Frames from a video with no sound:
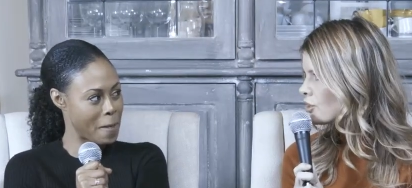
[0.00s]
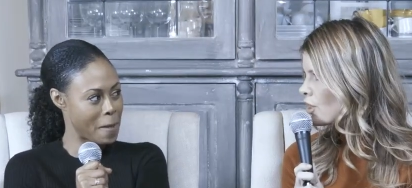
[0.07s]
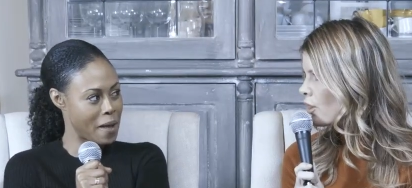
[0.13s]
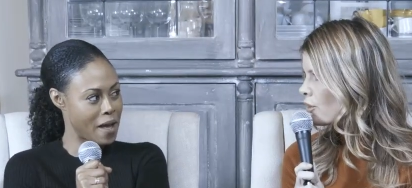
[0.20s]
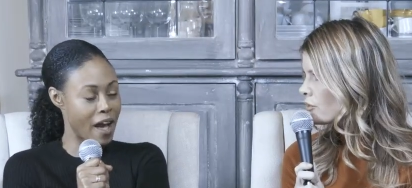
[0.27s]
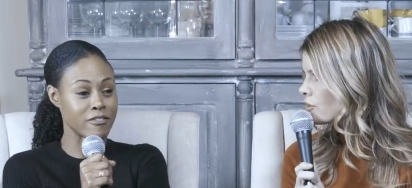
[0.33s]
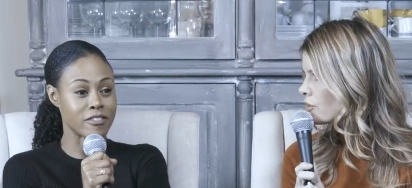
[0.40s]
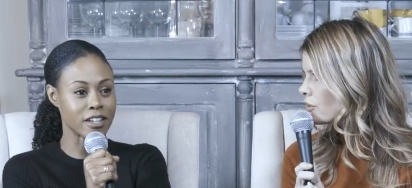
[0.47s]

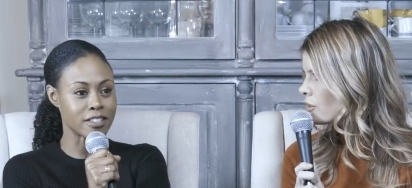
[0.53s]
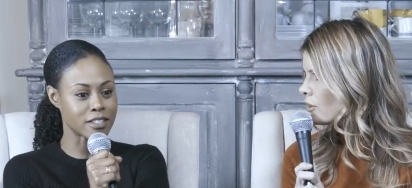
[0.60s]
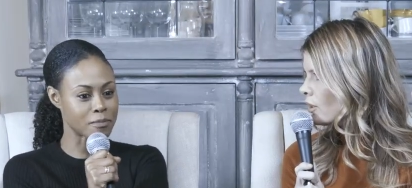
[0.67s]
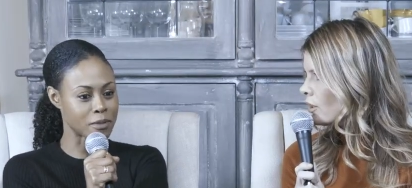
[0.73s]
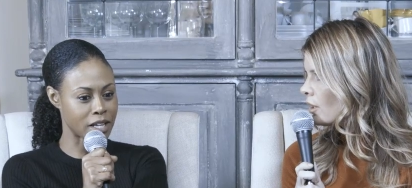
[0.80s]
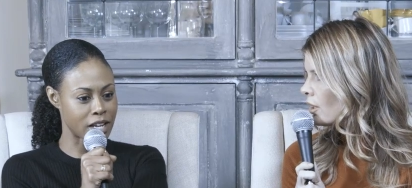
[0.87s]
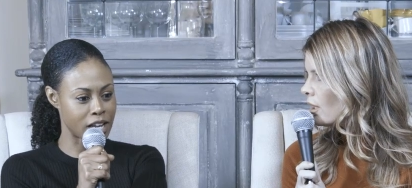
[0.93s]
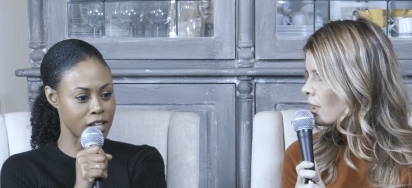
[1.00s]
Speaker 1: shows. I've done
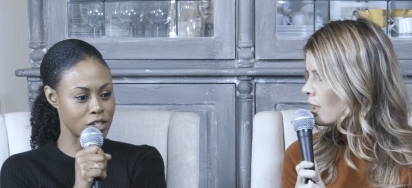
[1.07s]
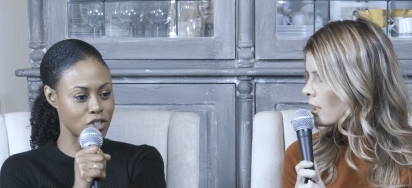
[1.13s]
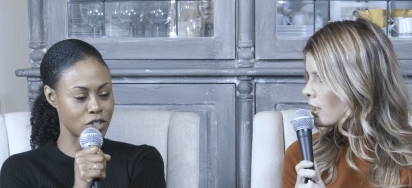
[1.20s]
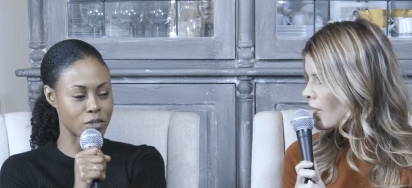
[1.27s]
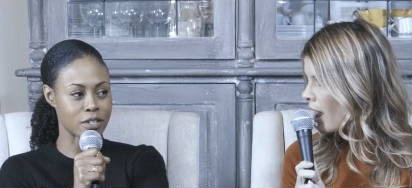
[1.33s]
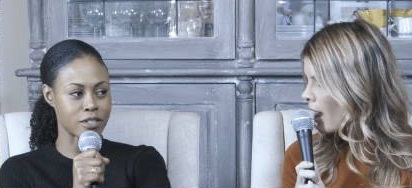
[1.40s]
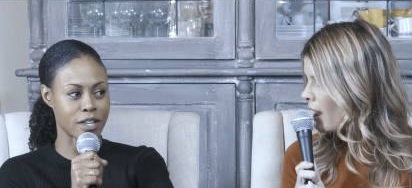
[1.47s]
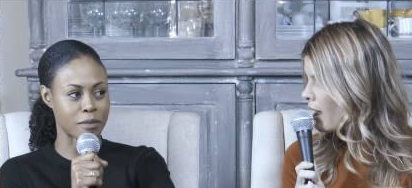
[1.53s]
some Canadian
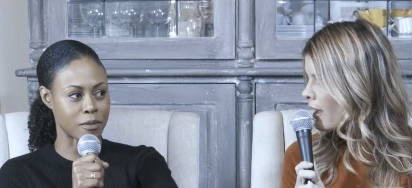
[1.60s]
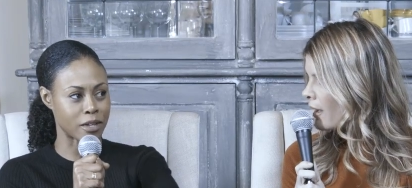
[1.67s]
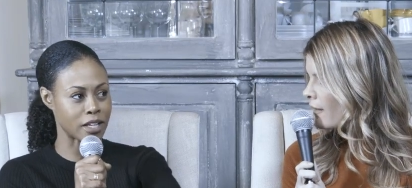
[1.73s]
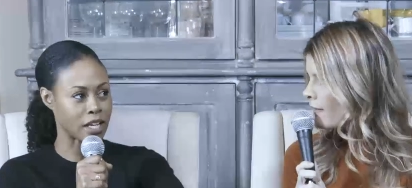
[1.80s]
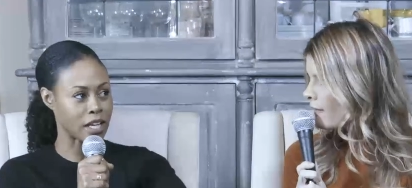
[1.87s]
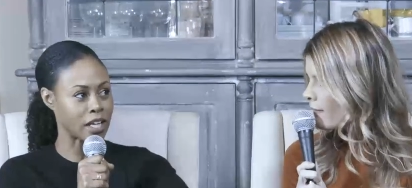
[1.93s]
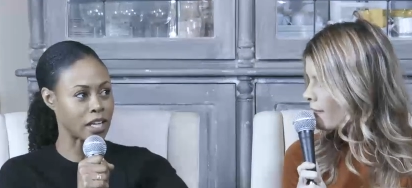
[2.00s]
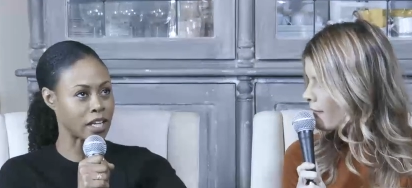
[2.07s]
shows. Yeah, I'm
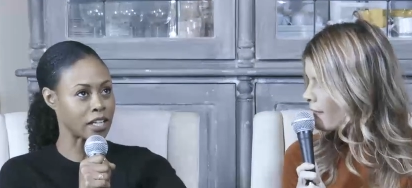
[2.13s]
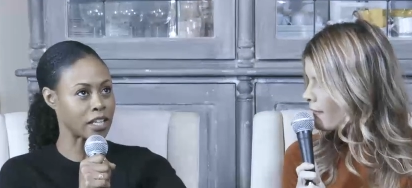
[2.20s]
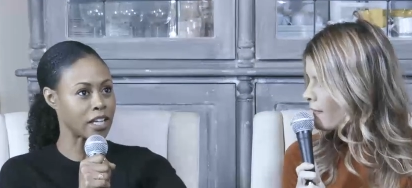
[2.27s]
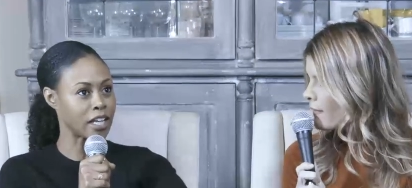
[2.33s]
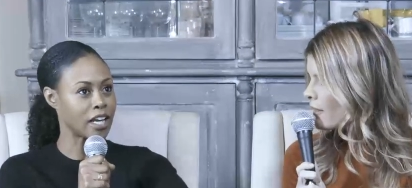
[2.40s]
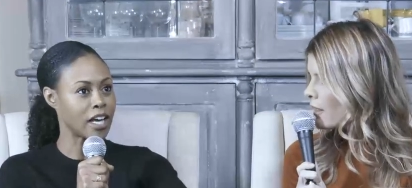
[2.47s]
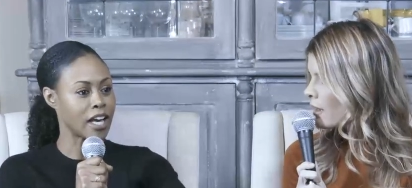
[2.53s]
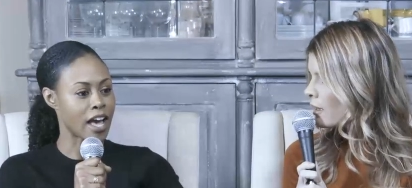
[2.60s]
Canadian.
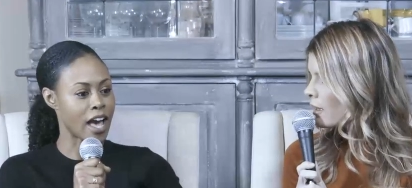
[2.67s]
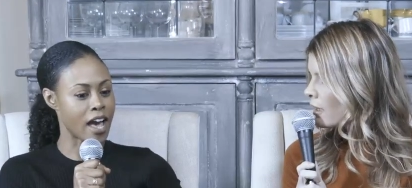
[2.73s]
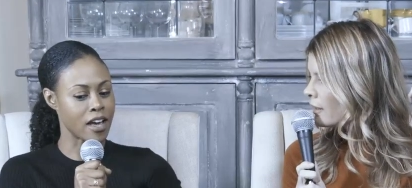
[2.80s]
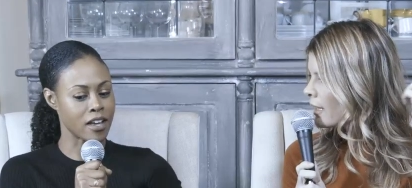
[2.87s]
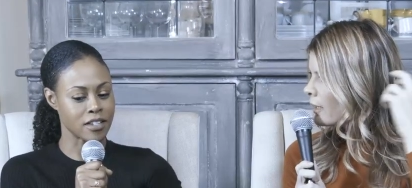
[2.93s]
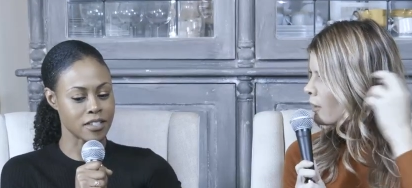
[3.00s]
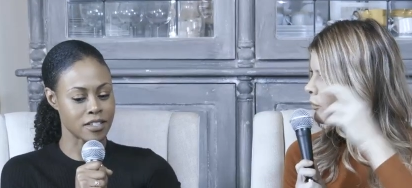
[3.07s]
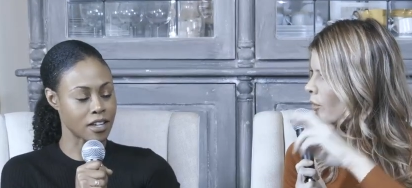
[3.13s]

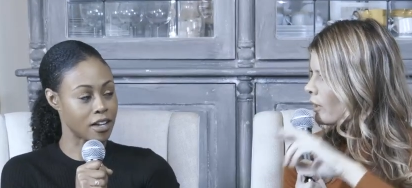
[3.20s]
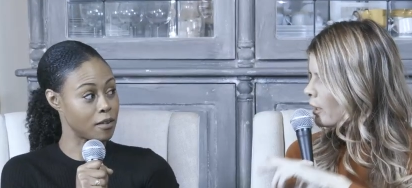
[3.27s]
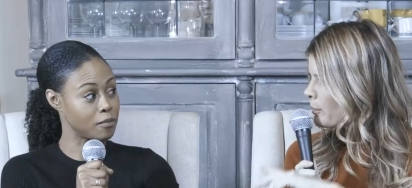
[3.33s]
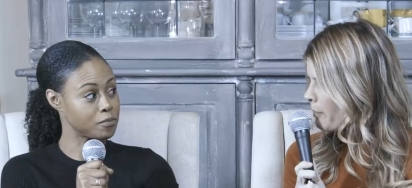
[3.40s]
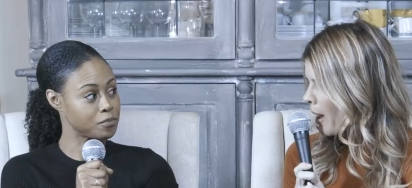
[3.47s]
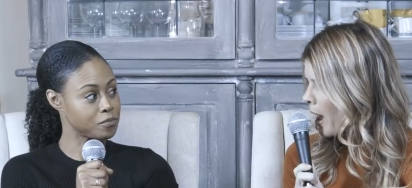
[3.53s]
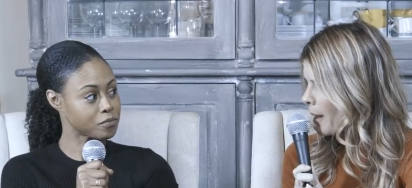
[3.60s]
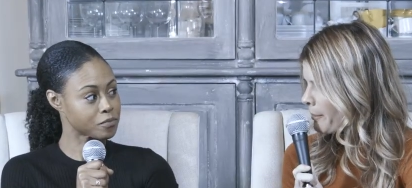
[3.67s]
And, like a really
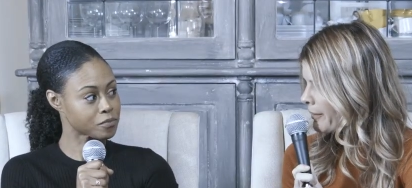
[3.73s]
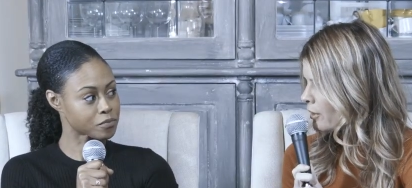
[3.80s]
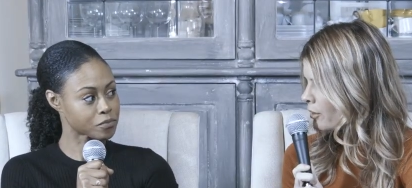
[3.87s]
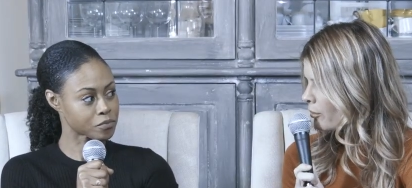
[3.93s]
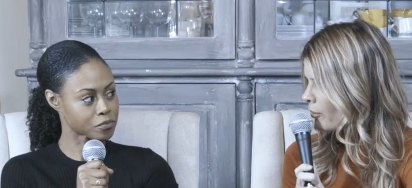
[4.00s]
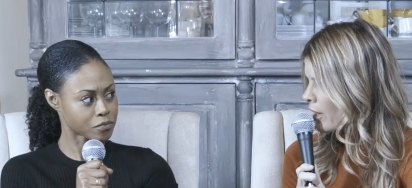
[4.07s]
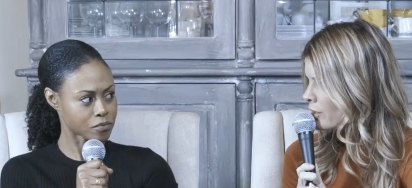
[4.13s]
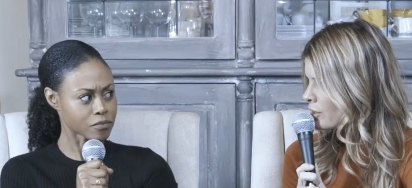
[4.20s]
um,
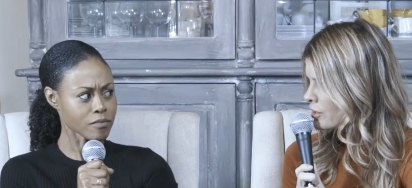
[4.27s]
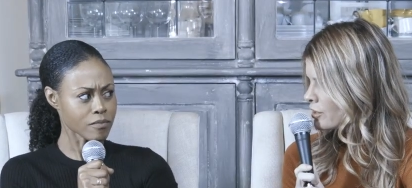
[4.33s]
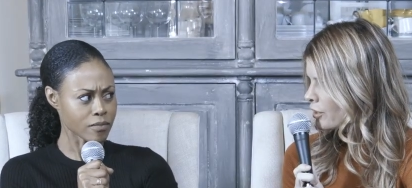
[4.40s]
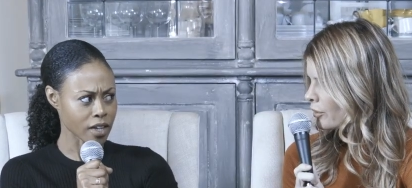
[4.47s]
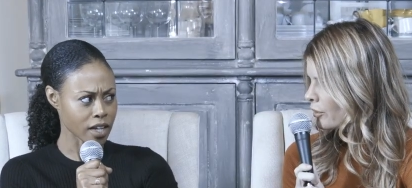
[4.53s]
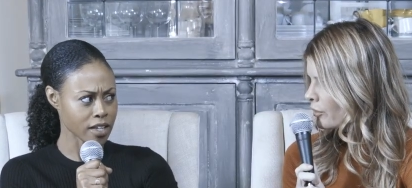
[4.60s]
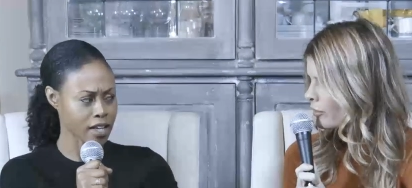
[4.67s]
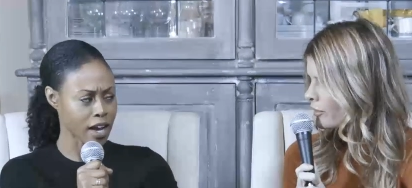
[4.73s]
Speaker 2: popular one
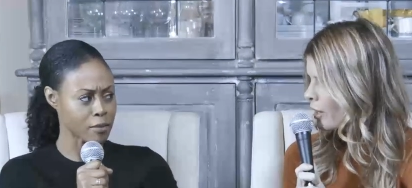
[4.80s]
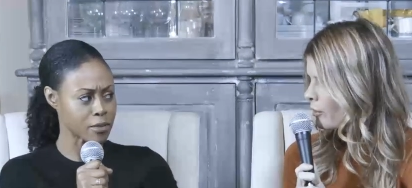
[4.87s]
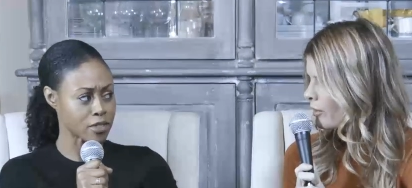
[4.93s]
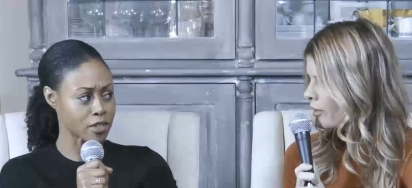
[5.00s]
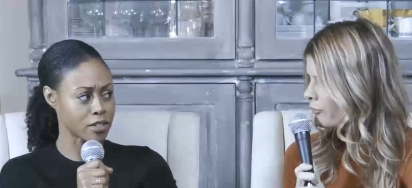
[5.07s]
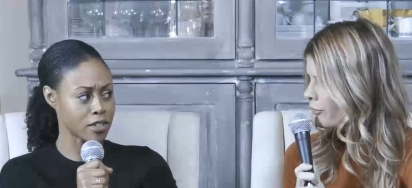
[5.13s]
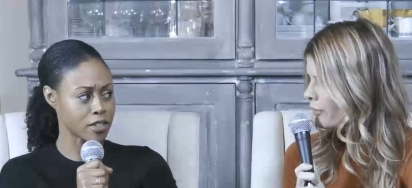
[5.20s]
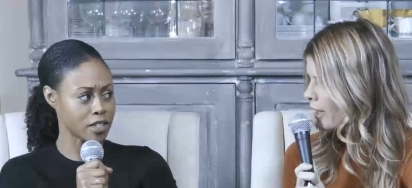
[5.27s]
too yeah, that
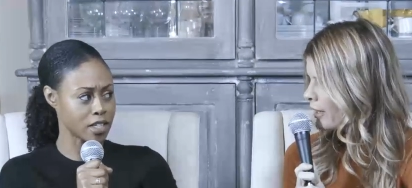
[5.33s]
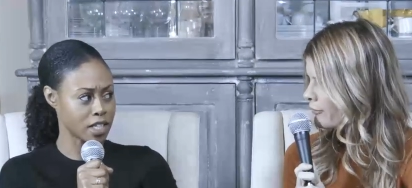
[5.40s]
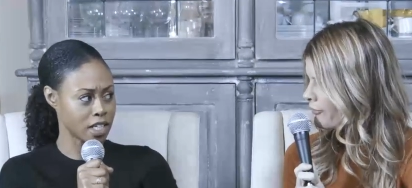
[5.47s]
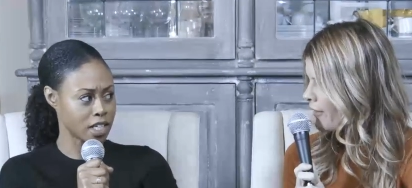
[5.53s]
went a, for like